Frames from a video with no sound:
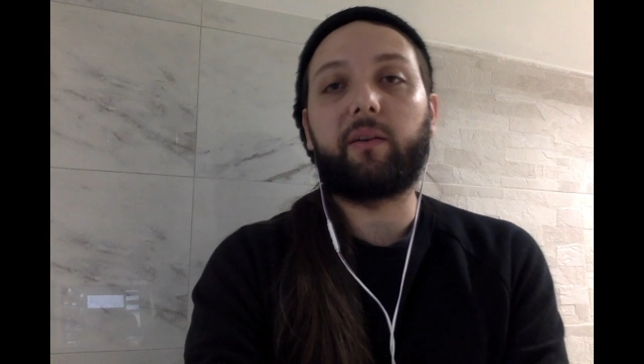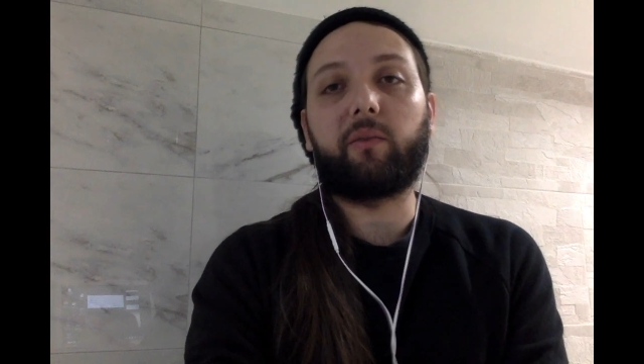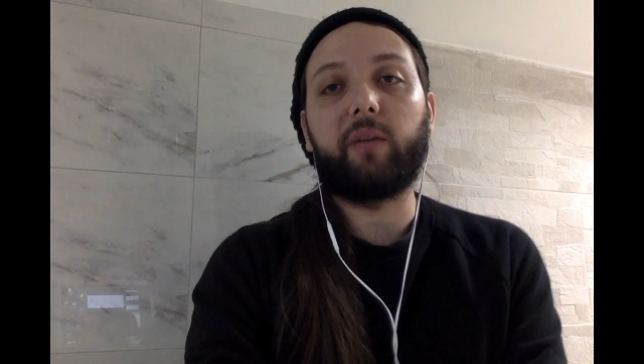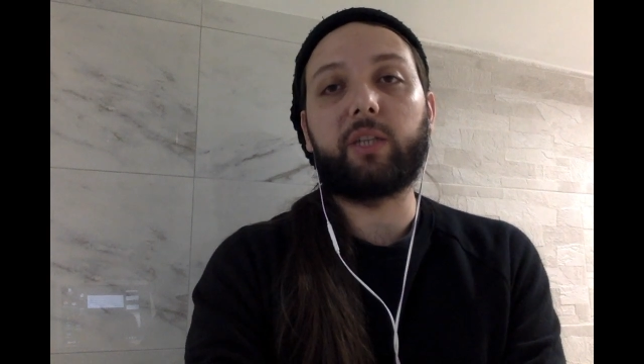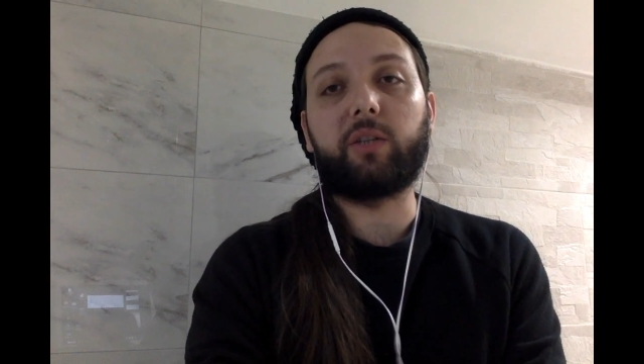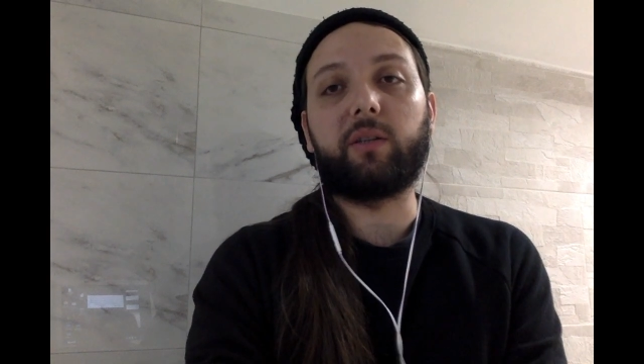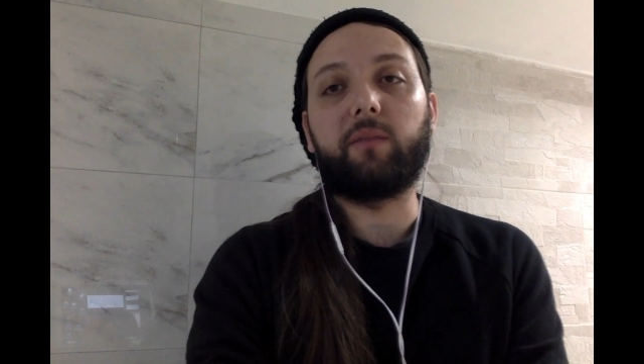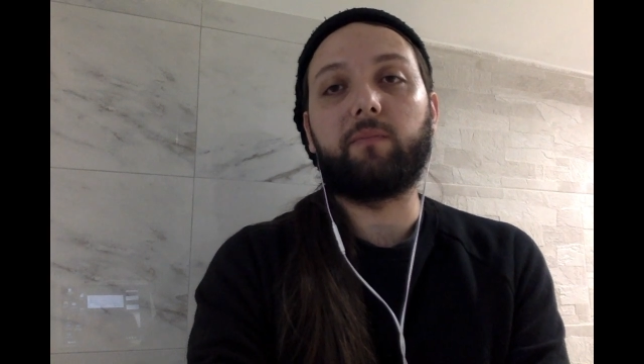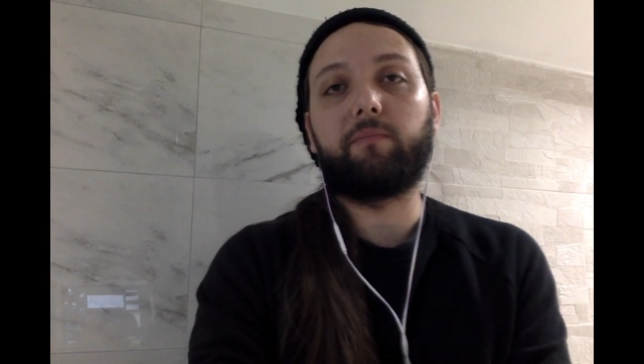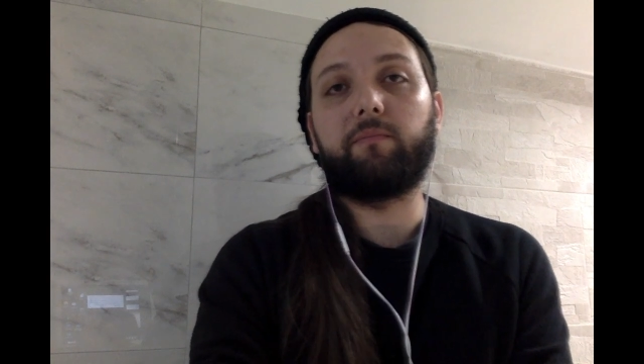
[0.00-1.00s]
creation
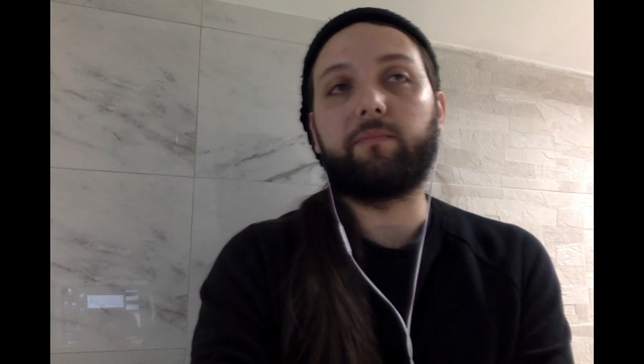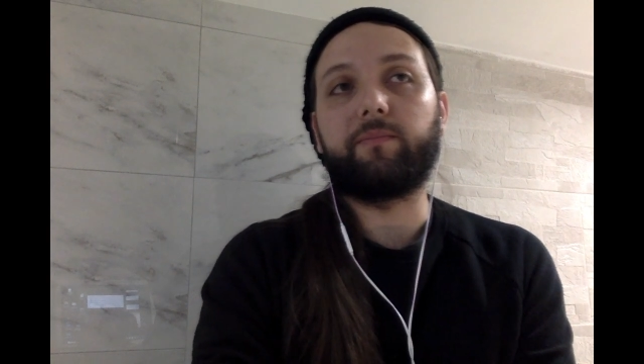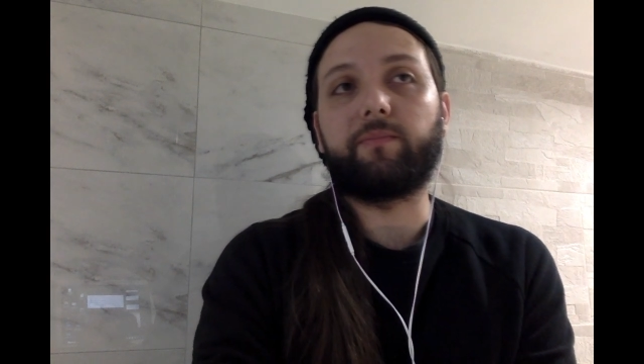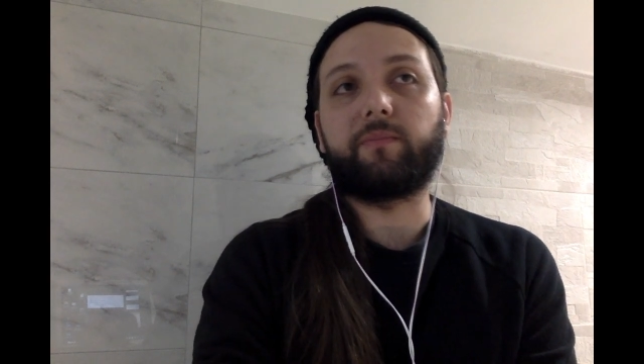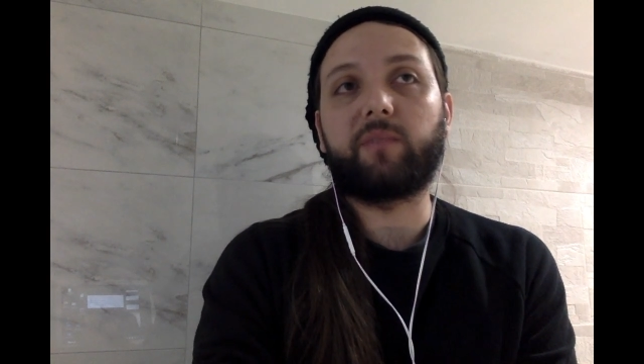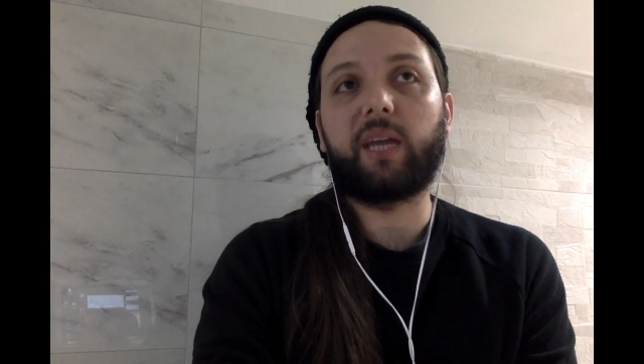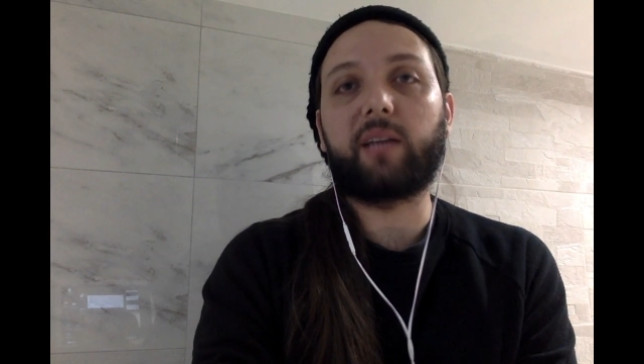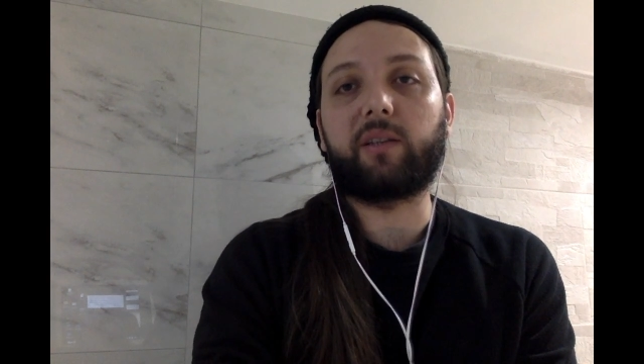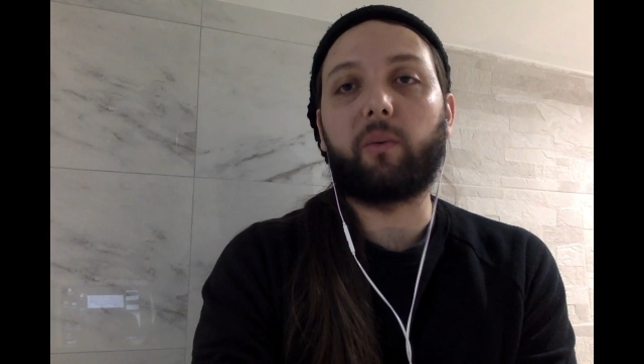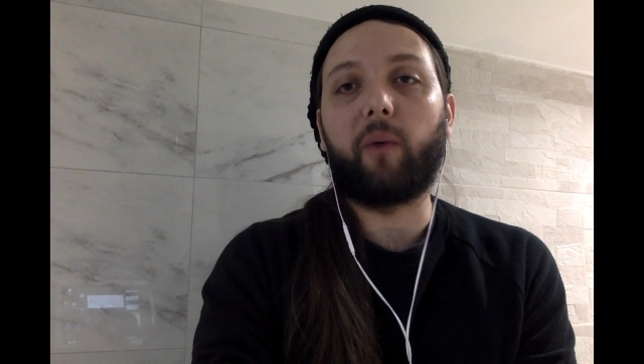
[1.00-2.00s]

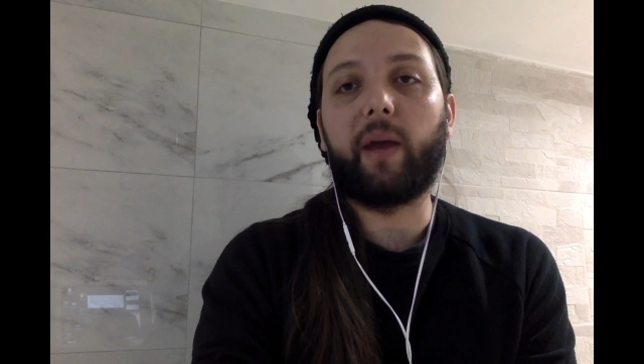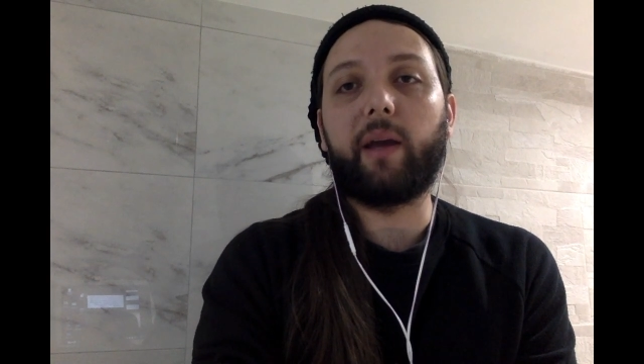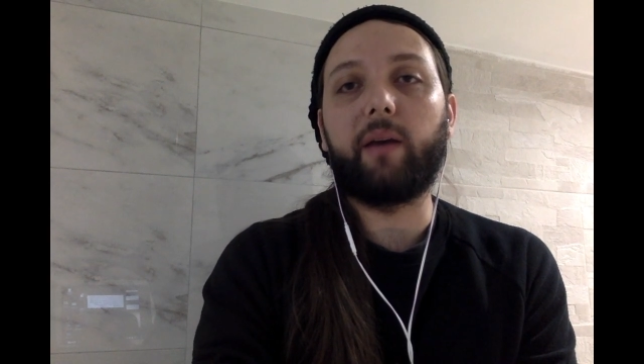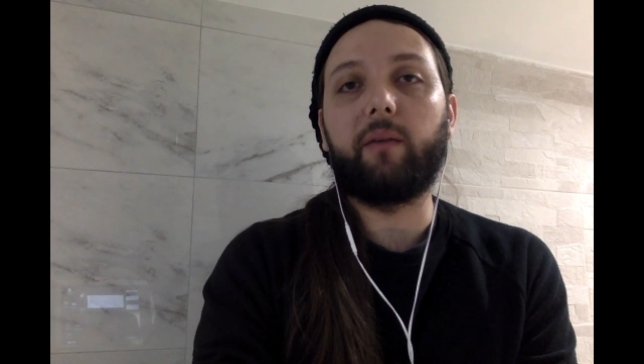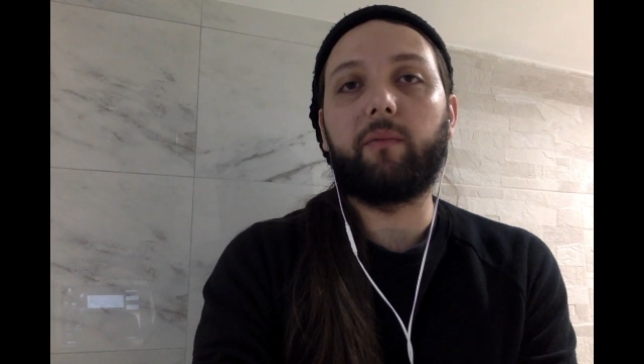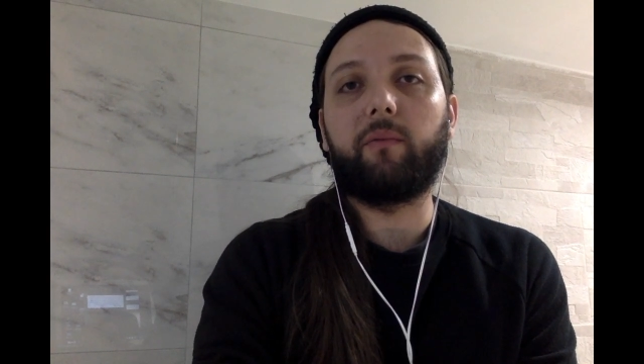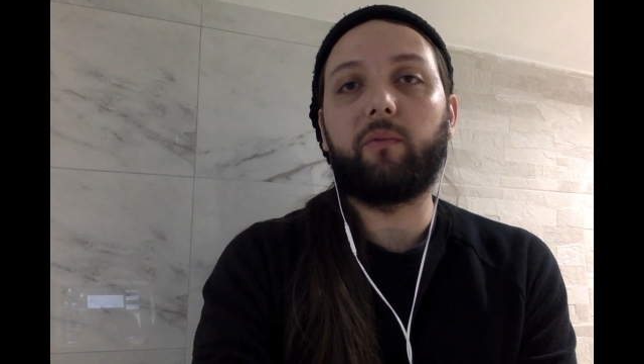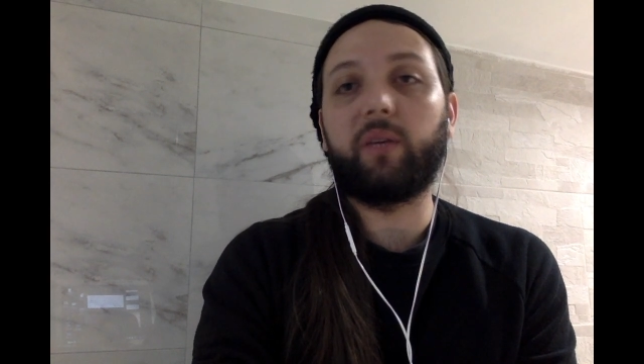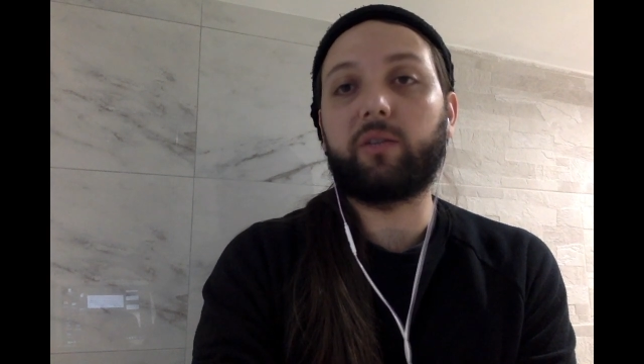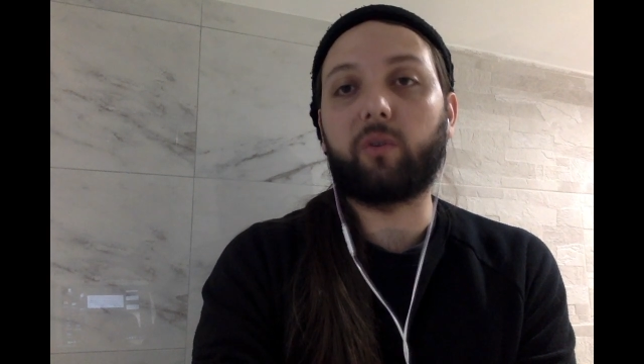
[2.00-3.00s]
takes away
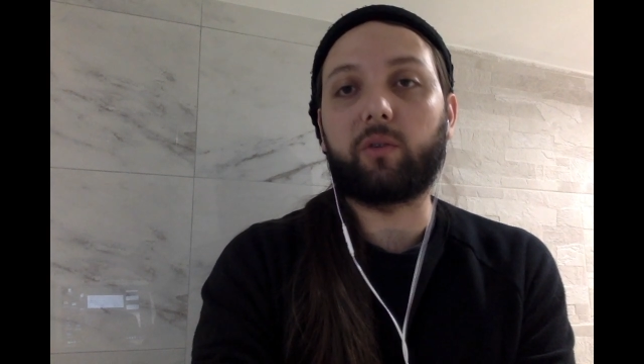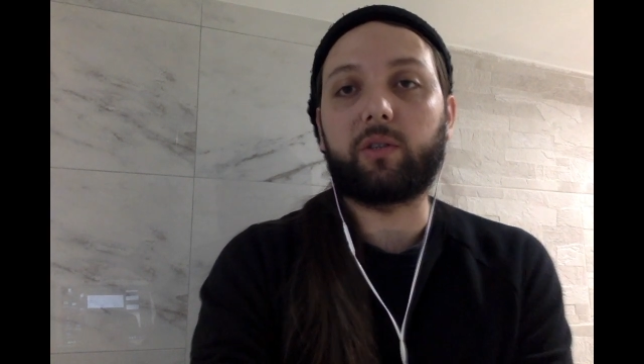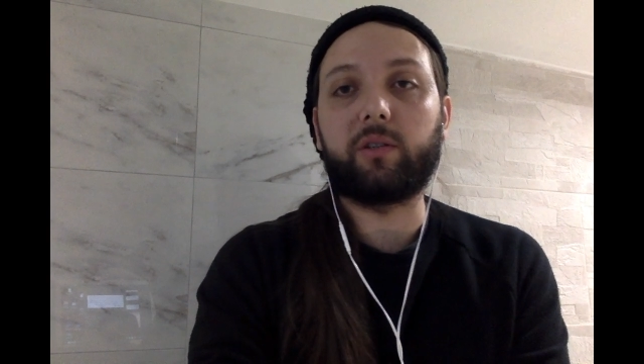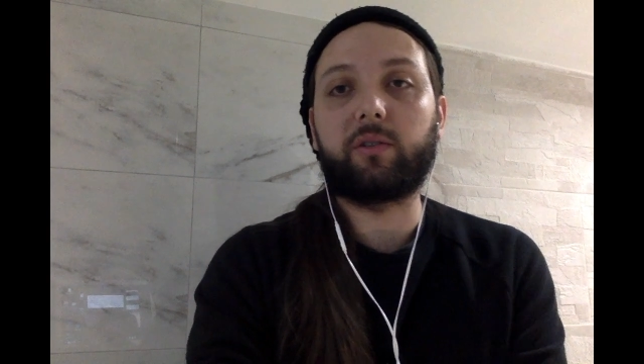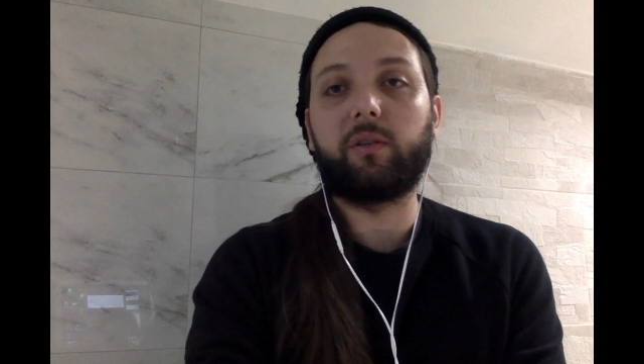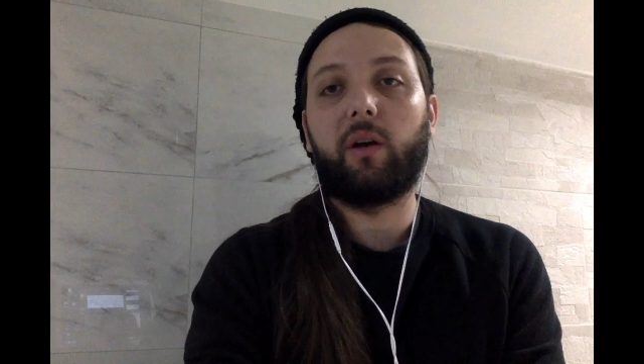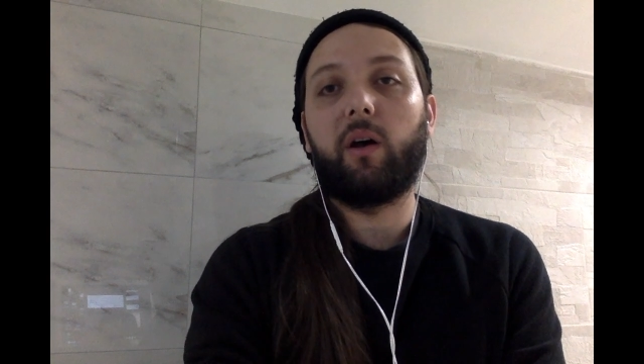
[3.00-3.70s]
resources